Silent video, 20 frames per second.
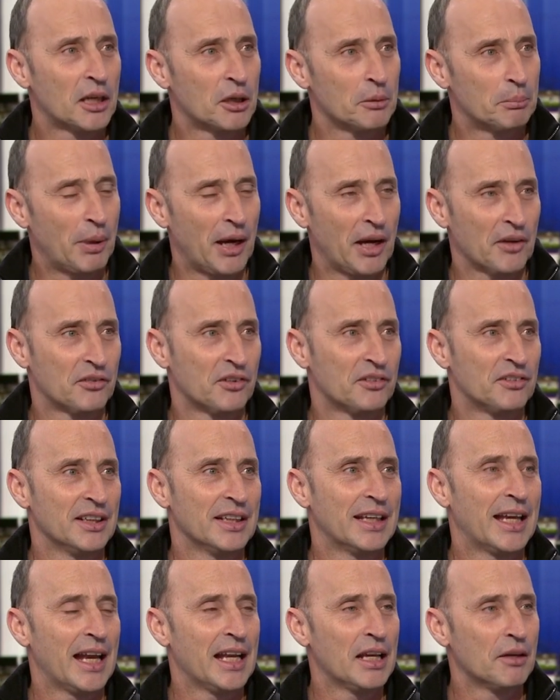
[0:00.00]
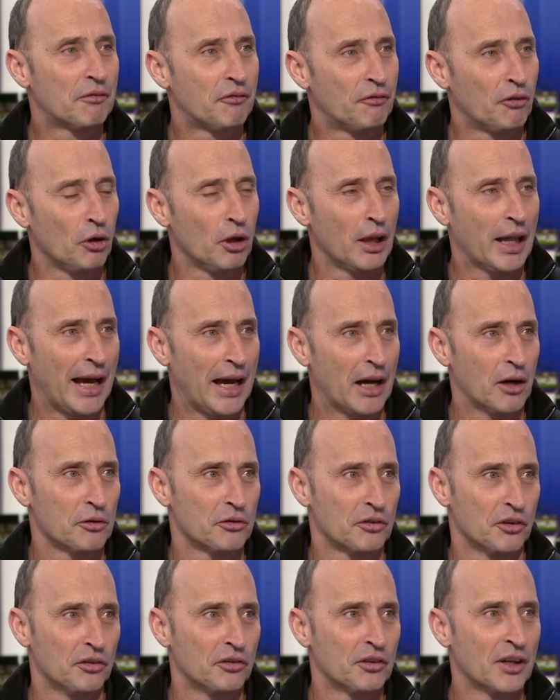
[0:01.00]
capacity, getting full
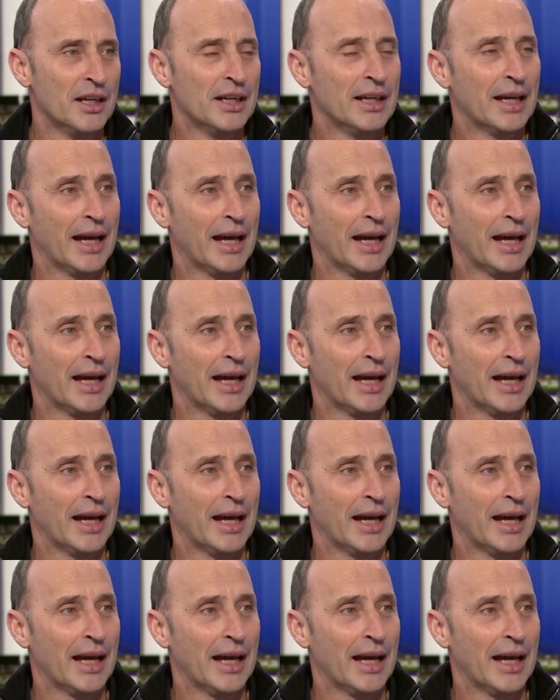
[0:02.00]
houses,